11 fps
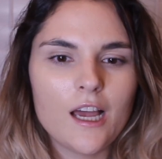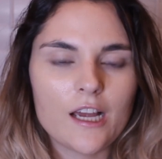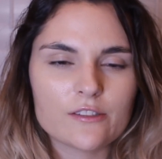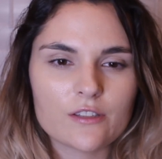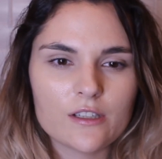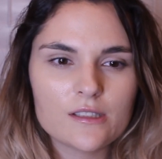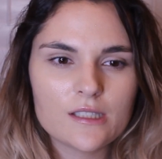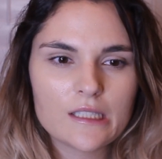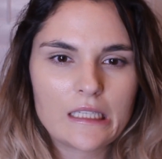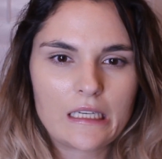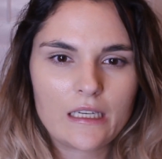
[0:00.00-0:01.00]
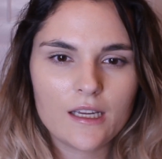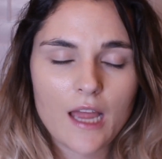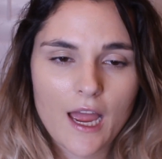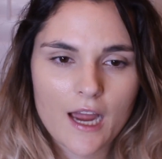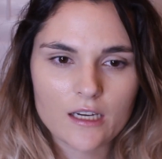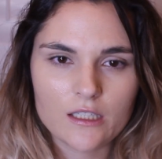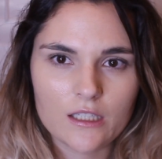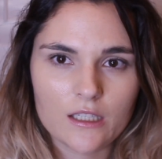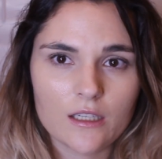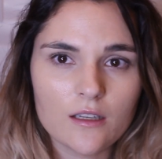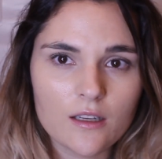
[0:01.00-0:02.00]
I started to get
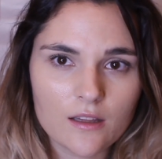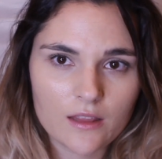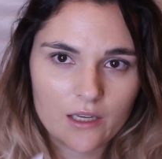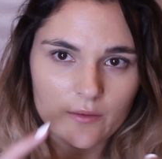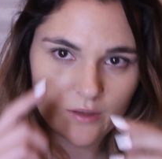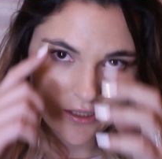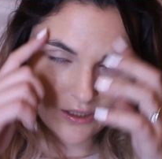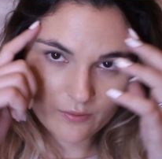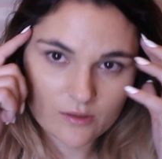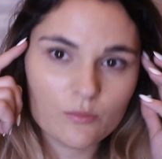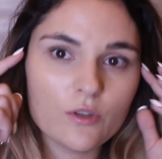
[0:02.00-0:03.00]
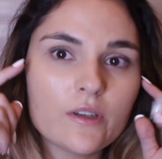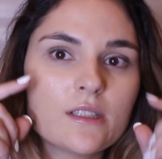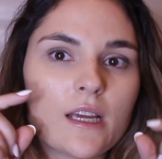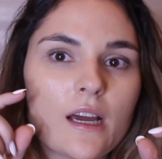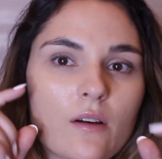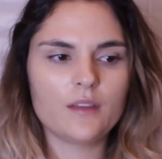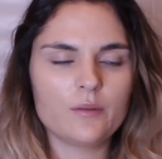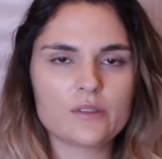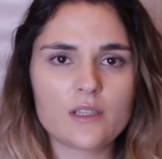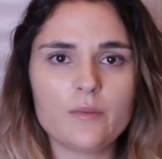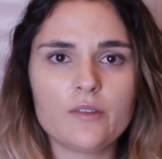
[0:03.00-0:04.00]
acne that it was moving down. It
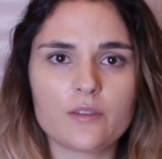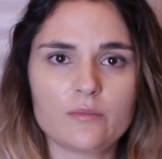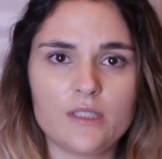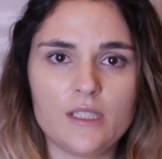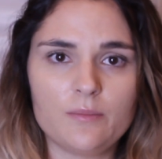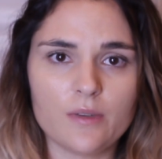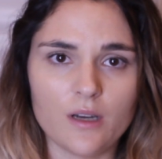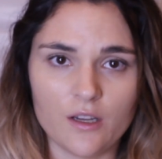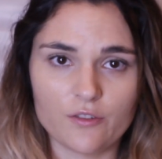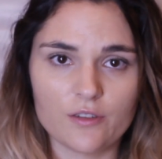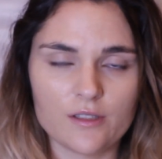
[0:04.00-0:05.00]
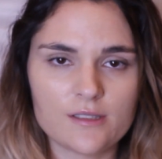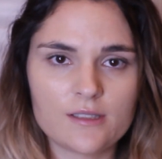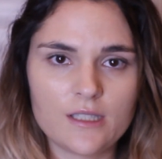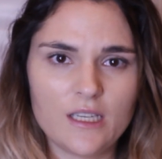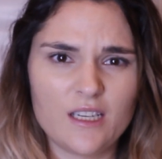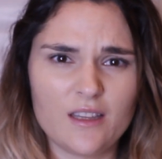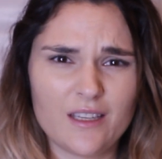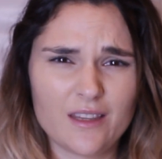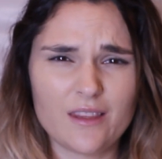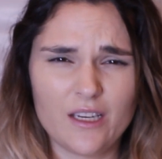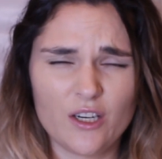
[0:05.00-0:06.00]
was coming from deep under the skin, and
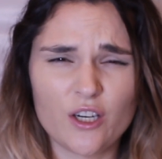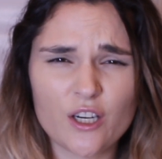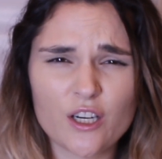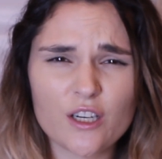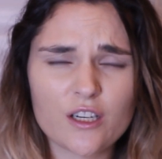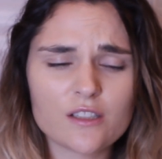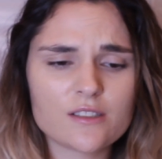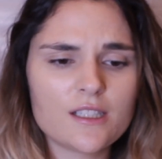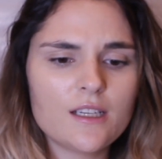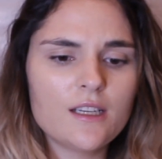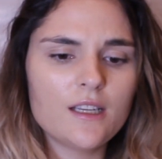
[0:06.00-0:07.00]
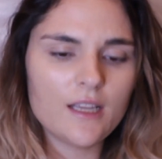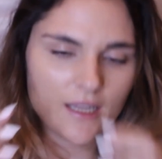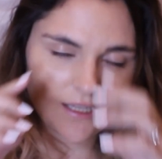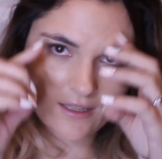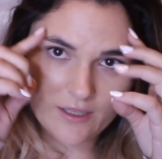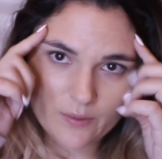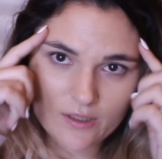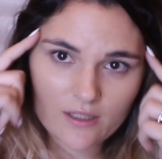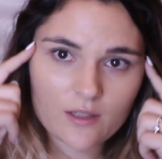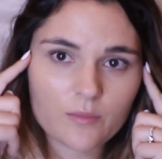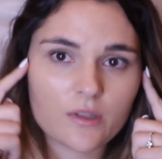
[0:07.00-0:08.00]
they hurt. And I would
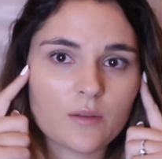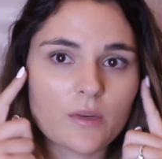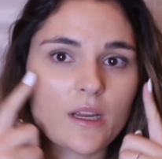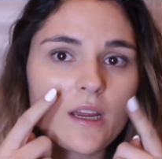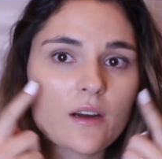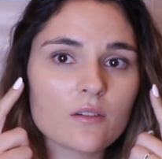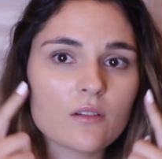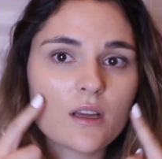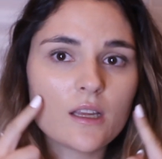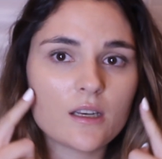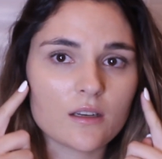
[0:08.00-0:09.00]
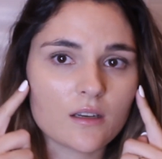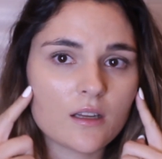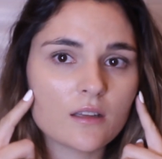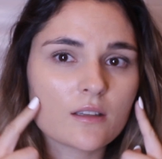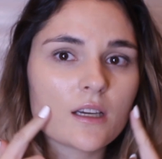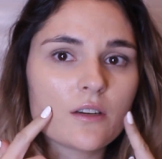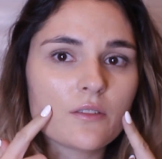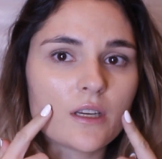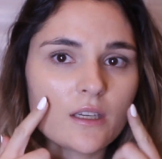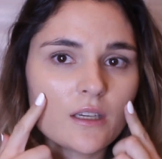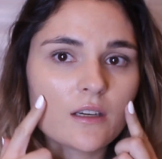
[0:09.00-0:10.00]
get them in my hairline and kind of
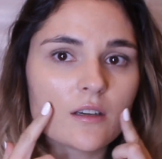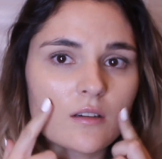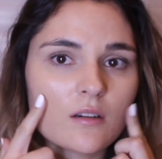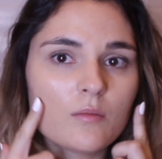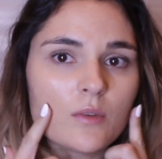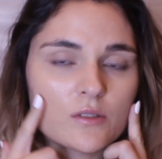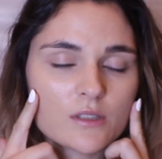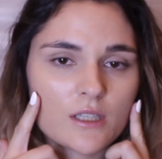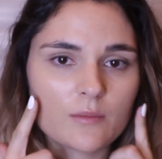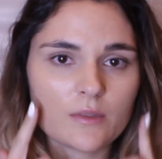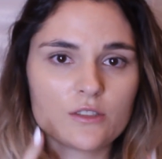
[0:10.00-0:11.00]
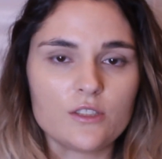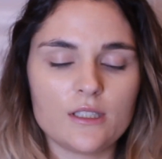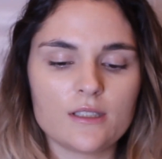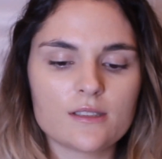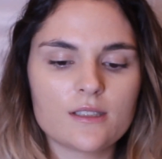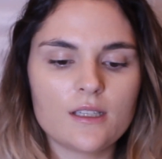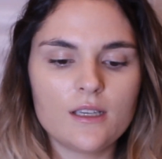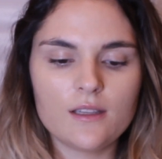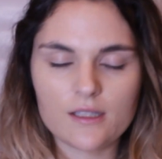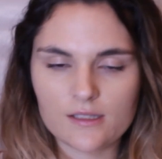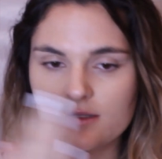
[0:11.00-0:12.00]
right here, mostly on my cheeks.
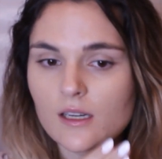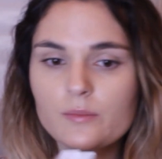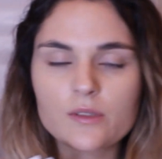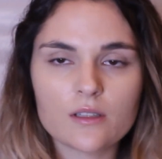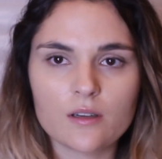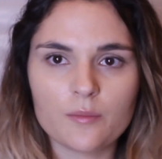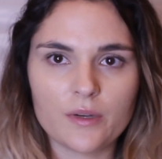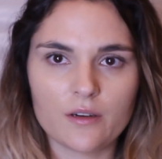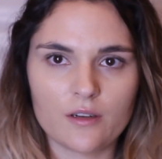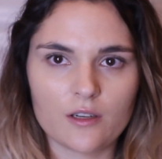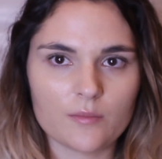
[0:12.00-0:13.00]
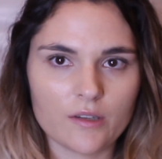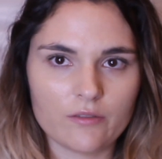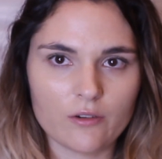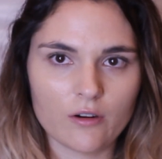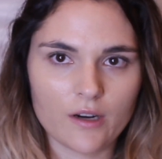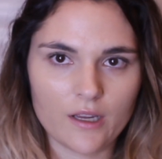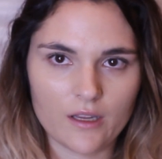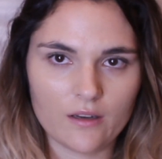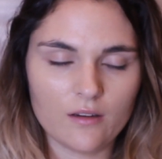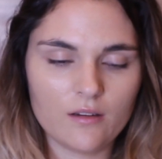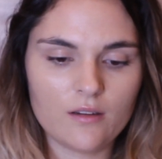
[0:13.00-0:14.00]
They stopped appearing on my
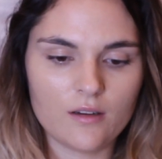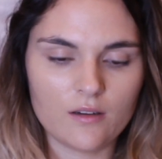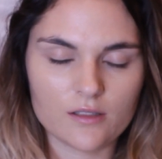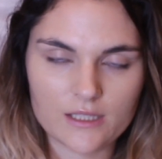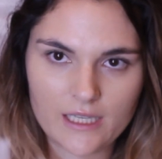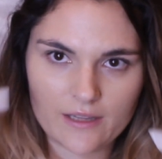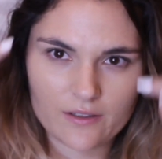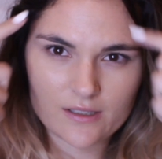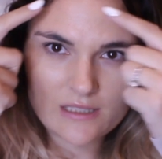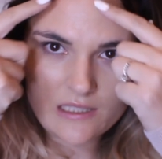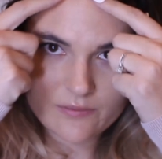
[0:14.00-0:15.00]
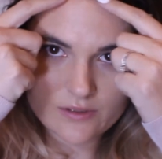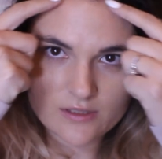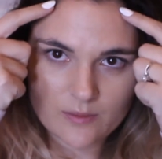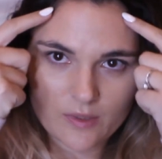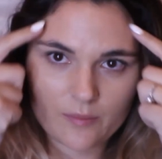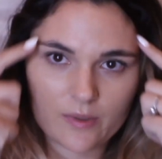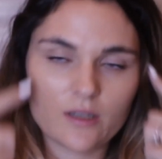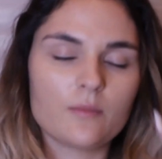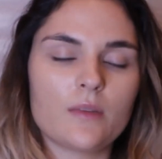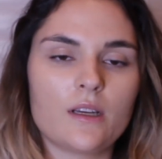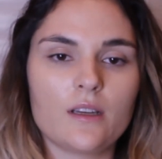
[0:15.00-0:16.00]
forehead altogether, except for some up here
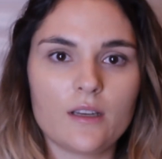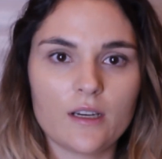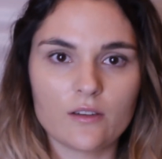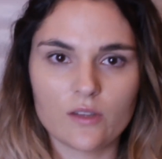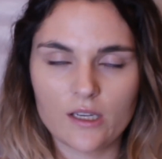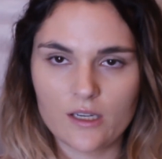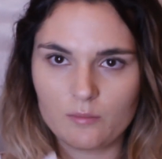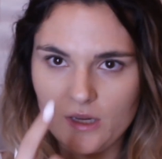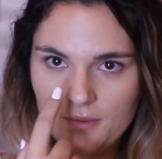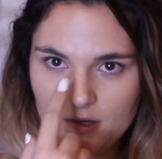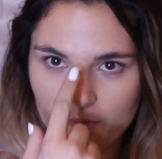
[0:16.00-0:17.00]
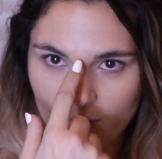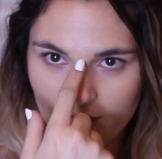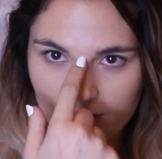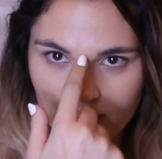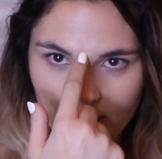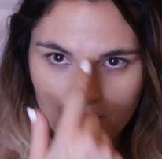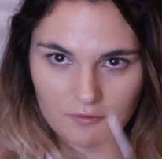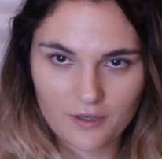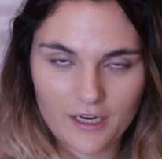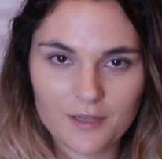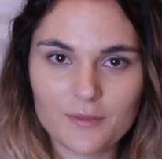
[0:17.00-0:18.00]
in my hairline, and maybe one like
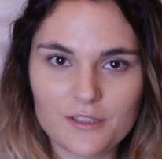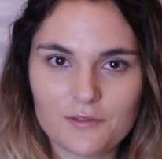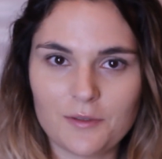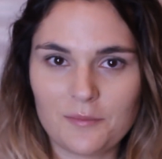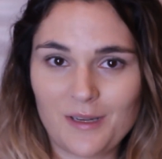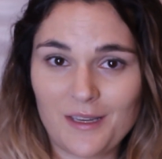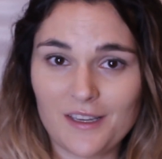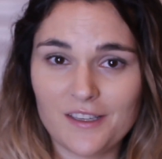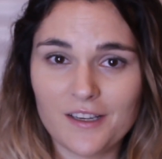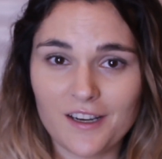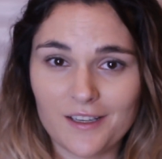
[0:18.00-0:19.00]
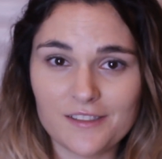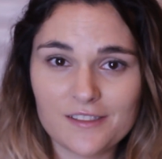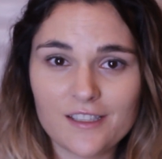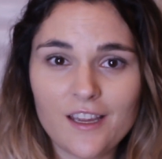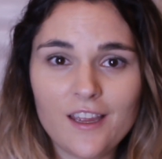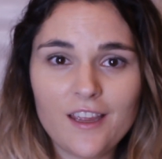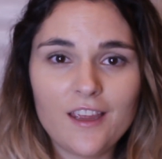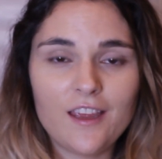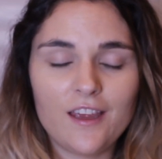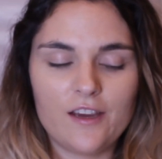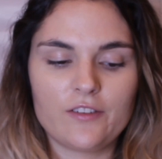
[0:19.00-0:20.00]
right in between my eyes
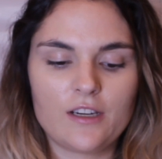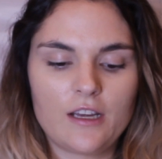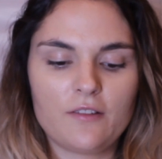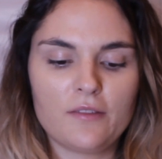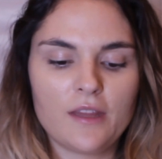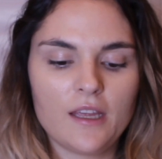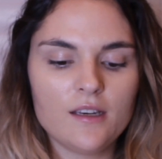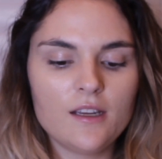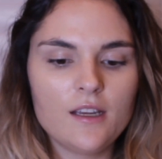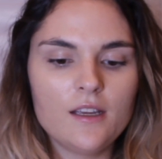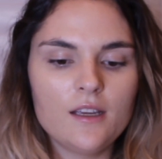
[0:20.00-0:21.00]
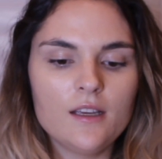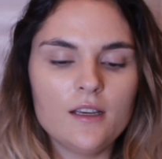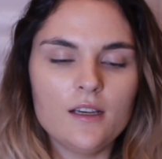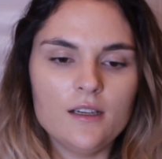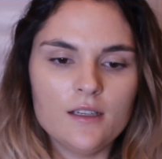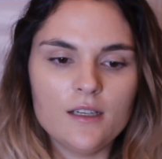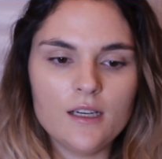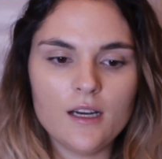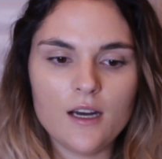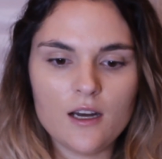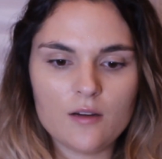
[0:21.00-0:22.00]
every now and then.
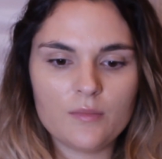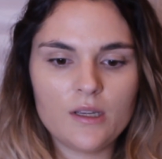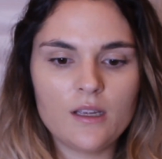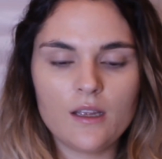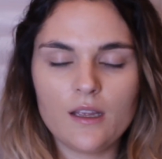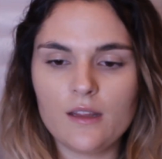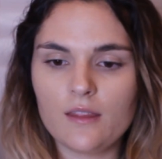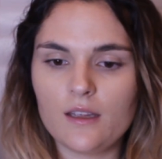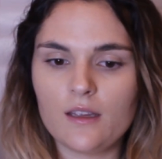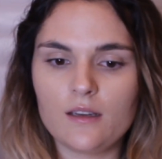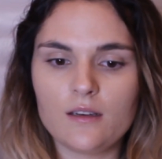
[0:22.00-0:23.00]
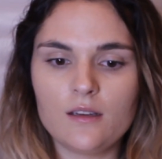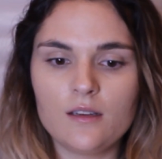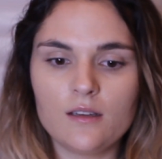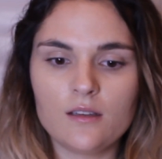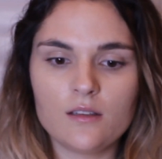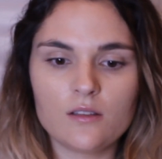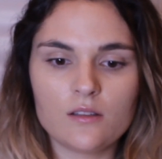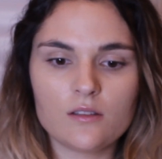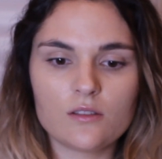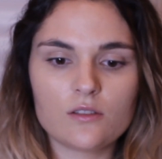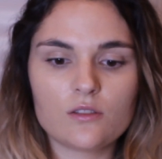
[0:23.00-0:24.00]
And then
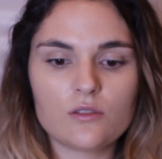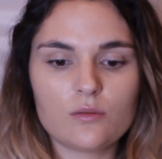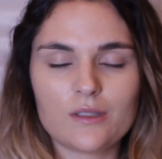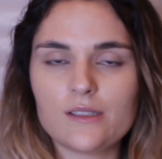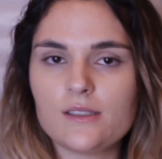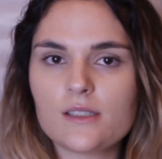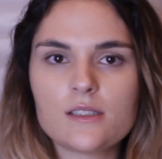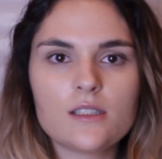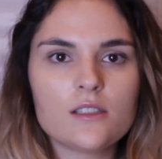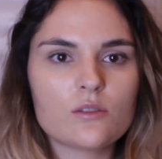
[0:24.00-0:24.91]
2016,